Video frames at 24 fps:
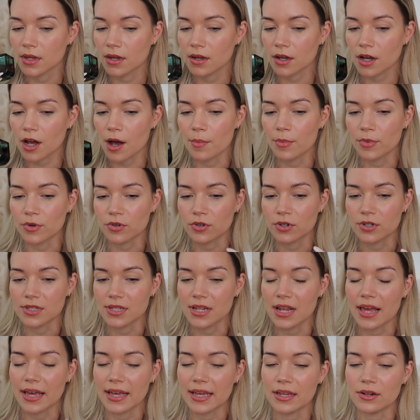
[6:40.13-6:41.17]
come across
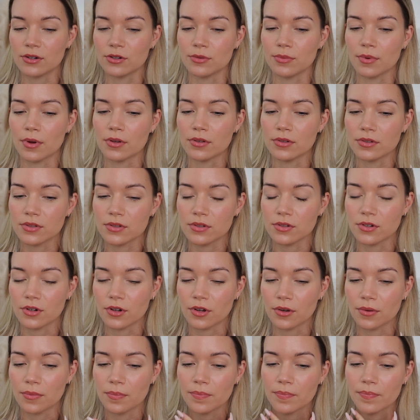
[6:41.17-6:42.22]
like it almost,
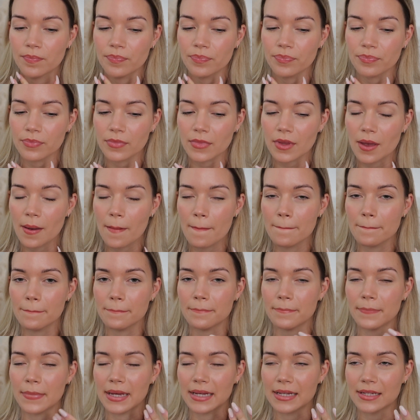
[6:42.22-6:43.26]

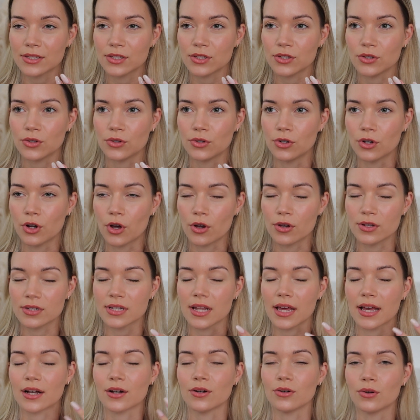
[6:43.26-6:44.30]
makes your nose
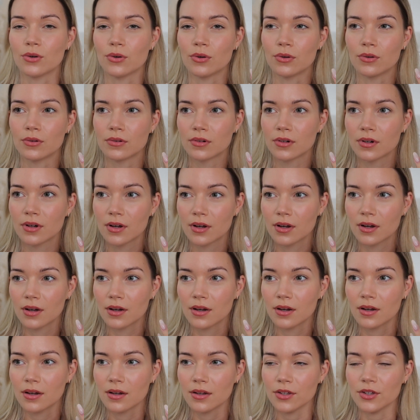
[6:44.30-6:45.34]
like all,
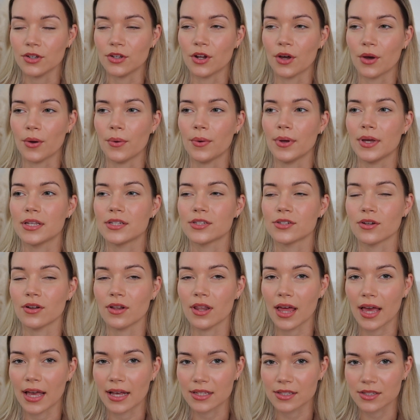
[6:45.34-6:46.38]
it's not
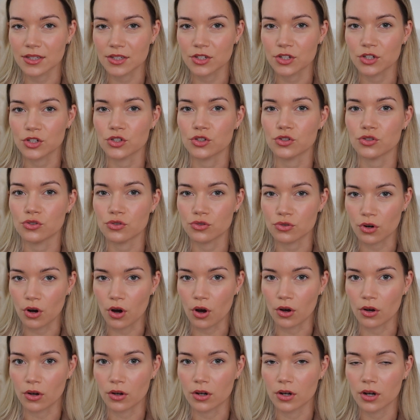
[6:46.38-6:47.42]
like such a
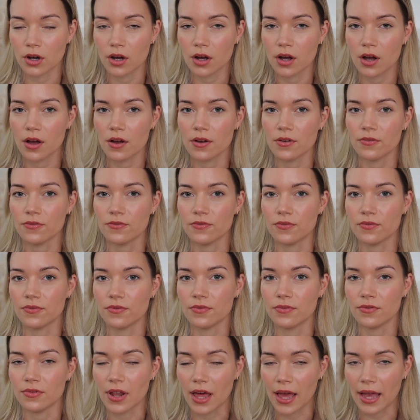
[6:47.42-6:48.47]
strong,
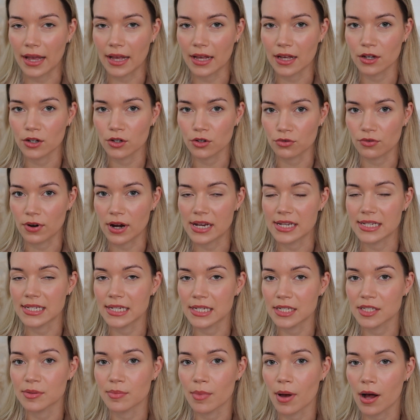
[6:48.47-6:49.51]
like crazy
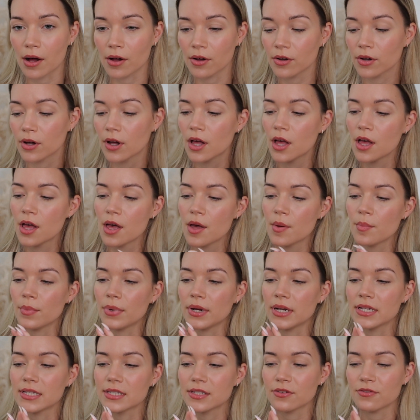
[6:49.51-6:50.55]
smell, but
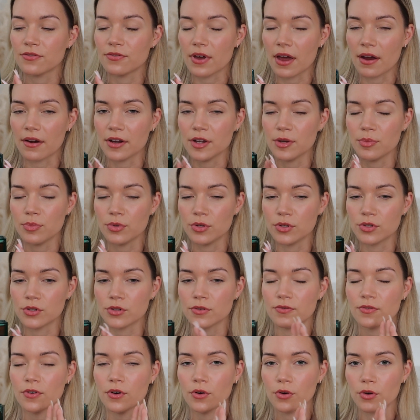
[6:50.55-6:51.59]
it's a very
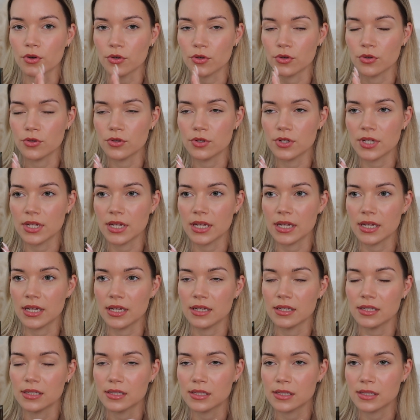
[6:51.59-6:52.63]
beautiful oudy
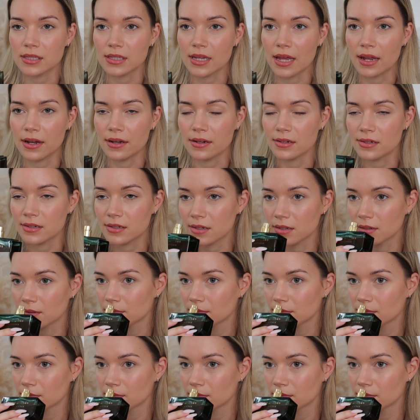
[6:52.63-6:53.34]
scent.